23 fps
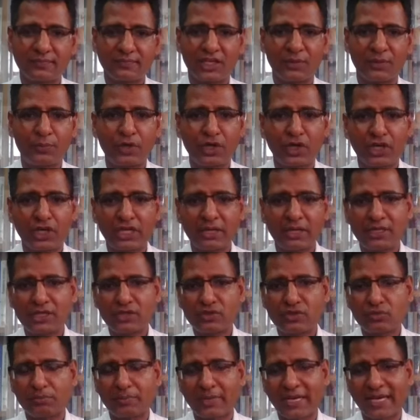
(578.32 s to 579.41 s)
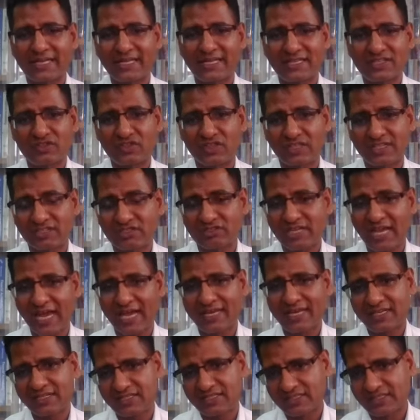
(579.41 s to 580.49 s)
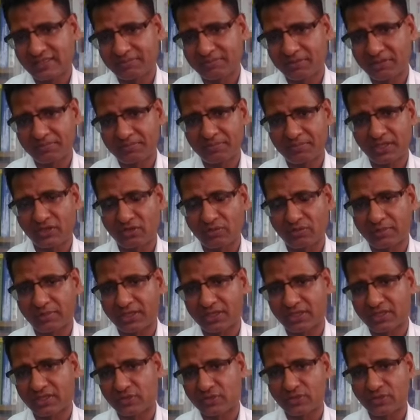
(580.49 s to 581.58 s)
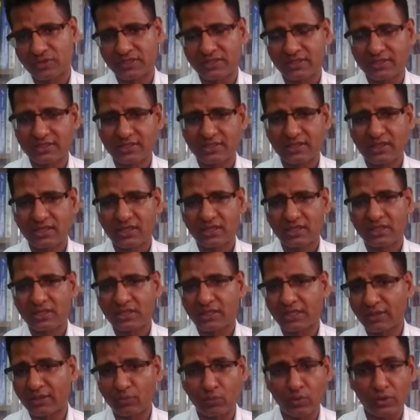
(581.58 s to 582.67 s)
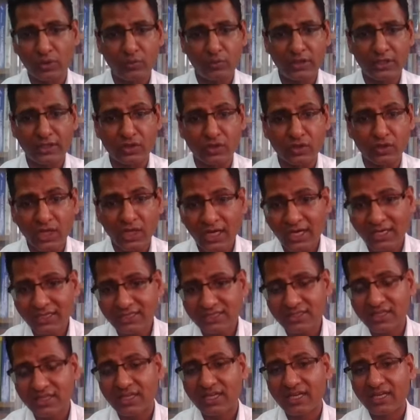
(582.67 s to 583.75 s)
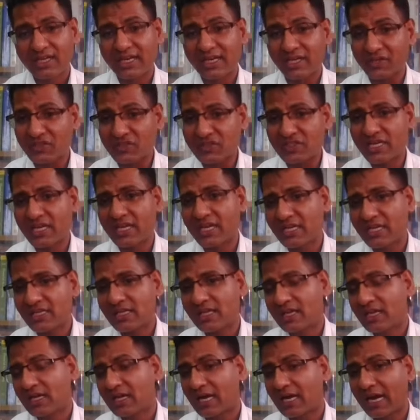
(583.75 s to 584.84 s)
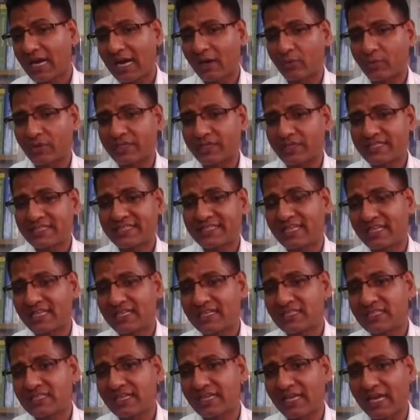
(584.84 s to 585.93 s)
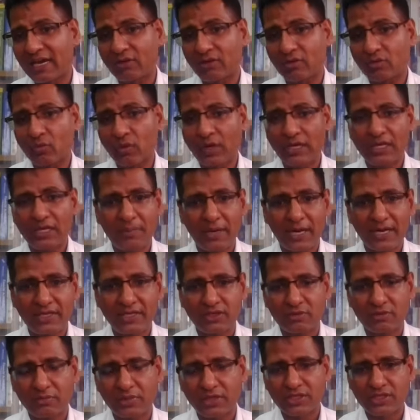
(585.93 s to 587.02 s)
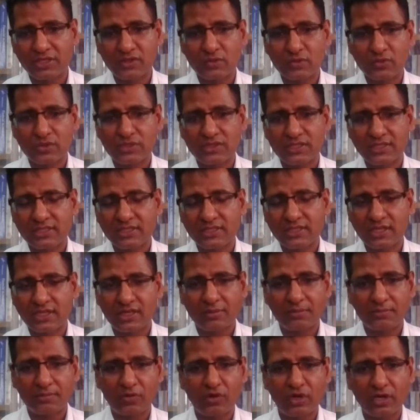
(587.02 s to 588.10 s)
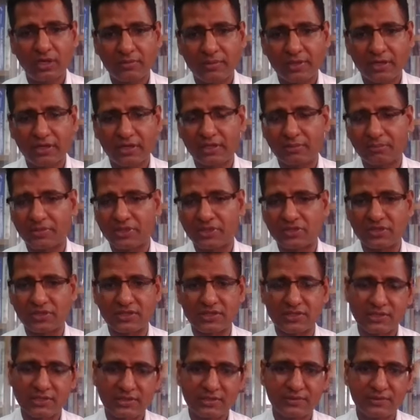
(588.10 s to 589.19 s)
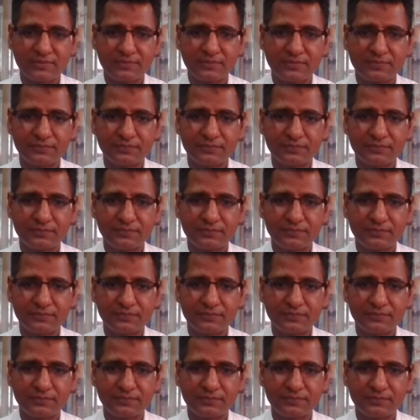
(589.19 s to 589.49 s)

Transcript: If we are unable to manage this talency of different human resources, then we will not retain our skilled and our qualified human resources forever in the business.